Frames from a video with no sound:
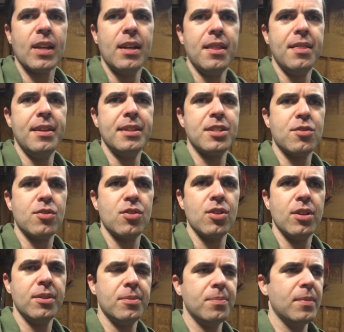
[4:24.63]

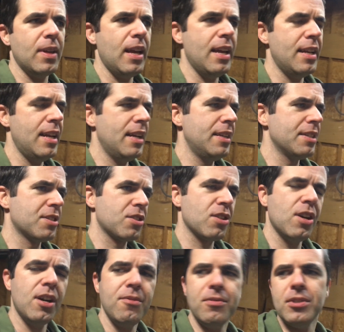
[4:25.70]
this, and, and it's
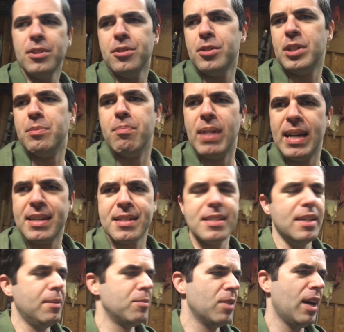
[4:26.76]
convoluted mess,
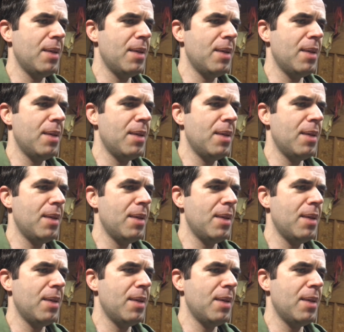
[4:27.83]
and I'm,